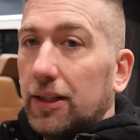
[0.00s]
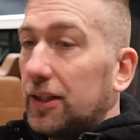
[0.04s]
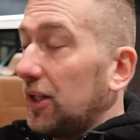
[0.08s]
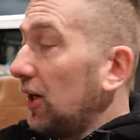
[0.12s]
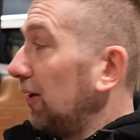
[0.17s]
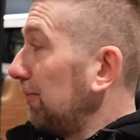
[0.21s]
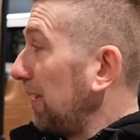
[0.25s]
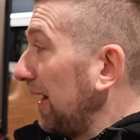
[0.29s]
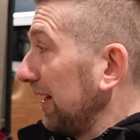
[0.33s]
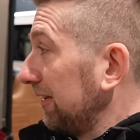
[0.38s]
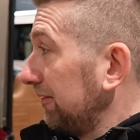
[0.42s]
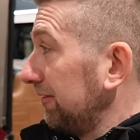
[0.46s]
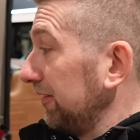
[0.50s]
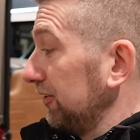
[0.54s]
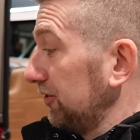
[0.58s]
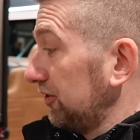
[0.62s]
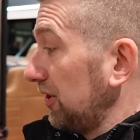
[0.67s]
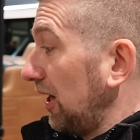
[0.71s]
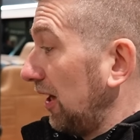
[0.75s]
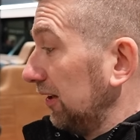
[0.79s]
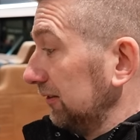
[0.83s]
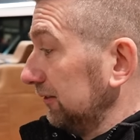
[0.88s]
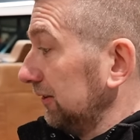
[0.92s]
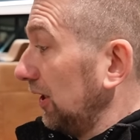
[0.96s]
your
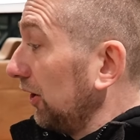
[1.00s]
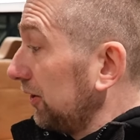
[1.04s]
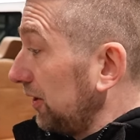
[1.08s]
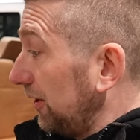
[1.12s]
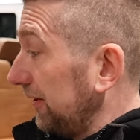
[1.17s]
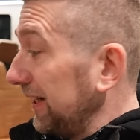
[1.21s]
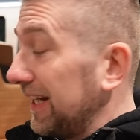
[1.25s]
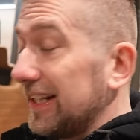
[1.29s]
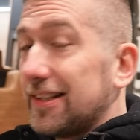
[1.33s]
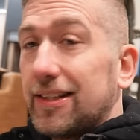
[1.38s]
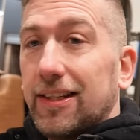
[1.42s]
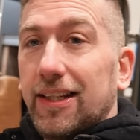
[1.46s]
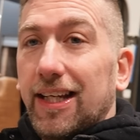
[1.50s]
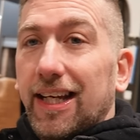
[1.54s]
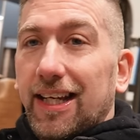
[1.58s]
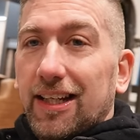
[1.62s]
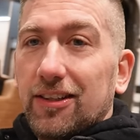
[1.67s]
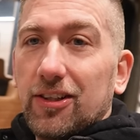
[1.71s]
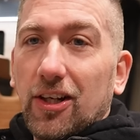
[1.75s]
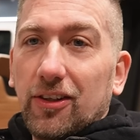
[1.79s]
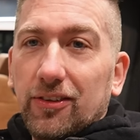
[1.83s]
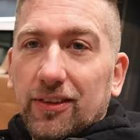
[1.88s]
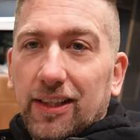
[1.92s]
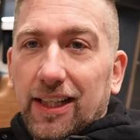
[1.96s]
microphone's not on. Oh, no, it
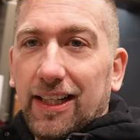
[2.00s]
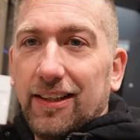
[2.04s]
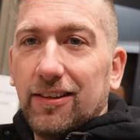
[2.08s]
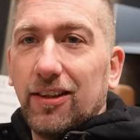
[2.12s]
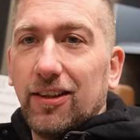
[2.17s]
is on. It